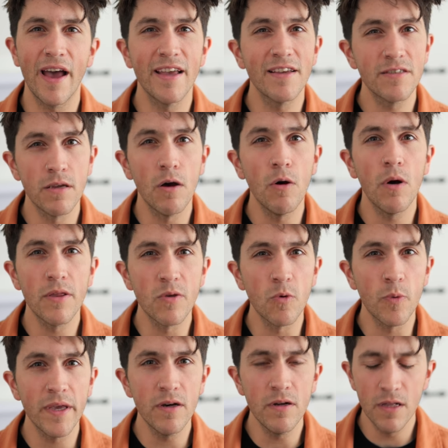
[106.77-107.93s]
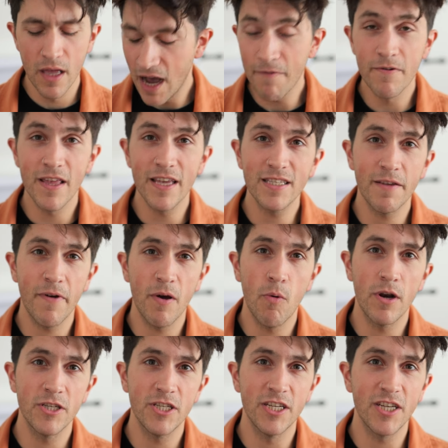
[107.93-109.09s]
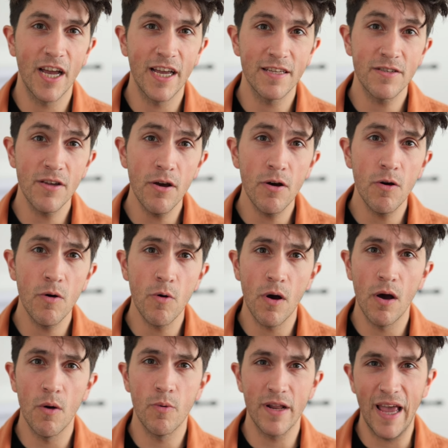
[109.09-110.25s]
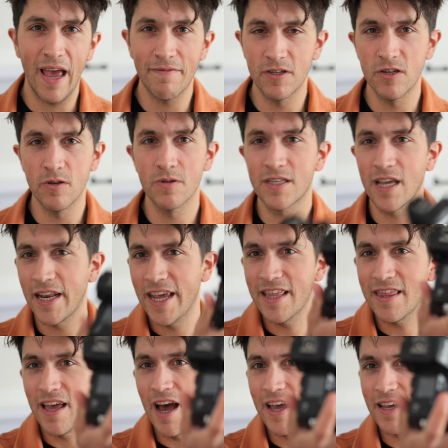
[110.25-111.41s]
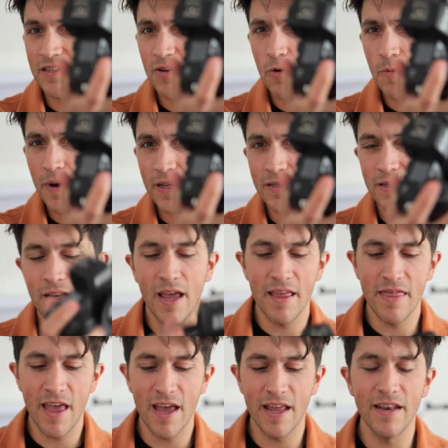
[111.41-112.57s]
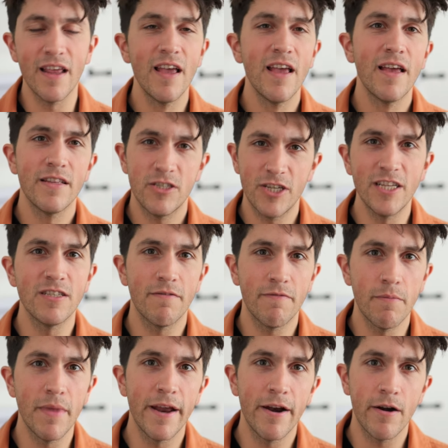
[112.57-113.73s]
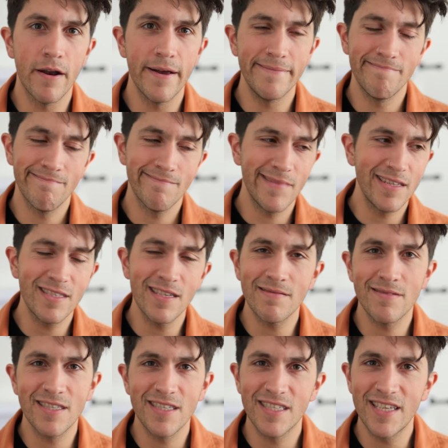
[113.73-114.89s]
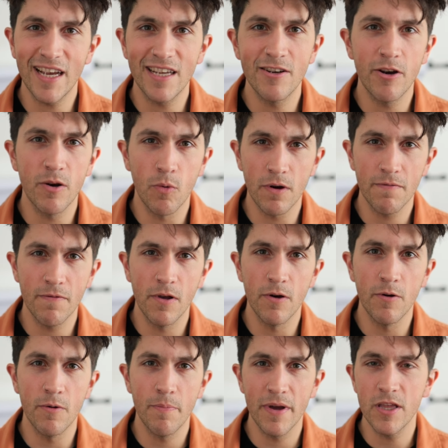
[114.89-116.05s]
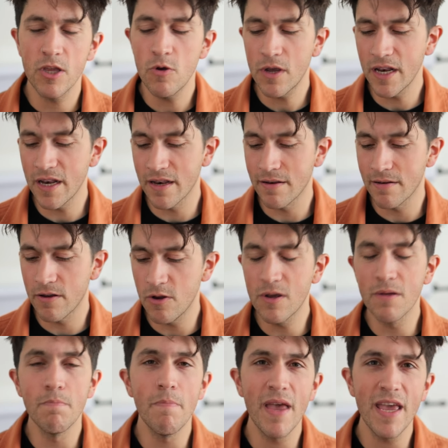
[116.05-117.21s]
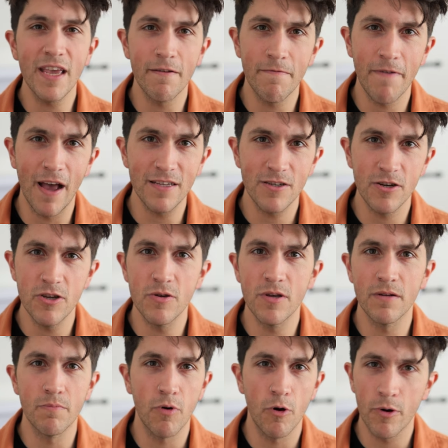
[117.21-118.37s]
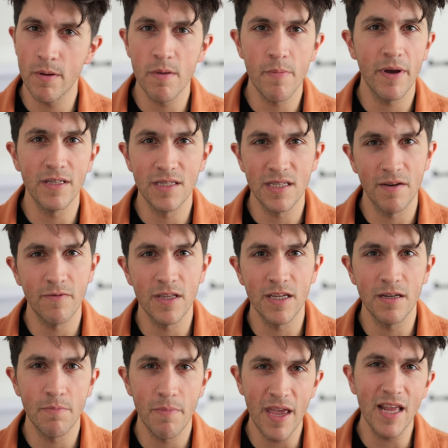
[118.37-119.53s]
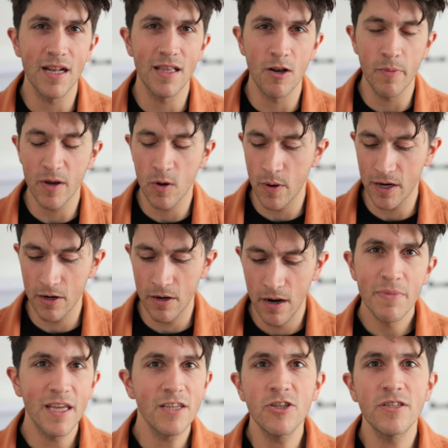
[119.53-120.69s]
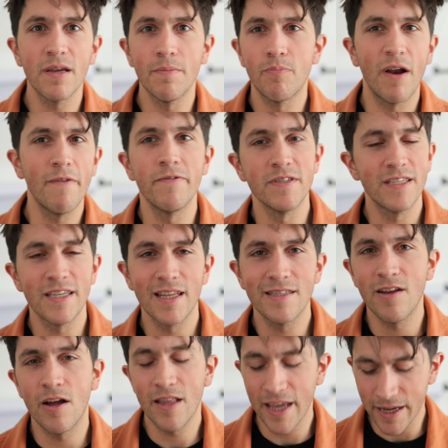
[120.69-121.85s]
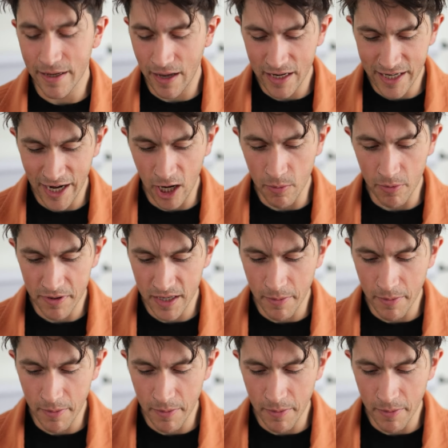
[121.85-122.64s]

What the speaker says: ISO on the wheel. For this, if I want to change ISO, what I have to do is kind of hit the ISO button and then change it from there. It's a secondary workflow, but you can make it faster. You can program the buttons differently to make it a little bit quicker. But that's just a preference thing. That's not like a terrible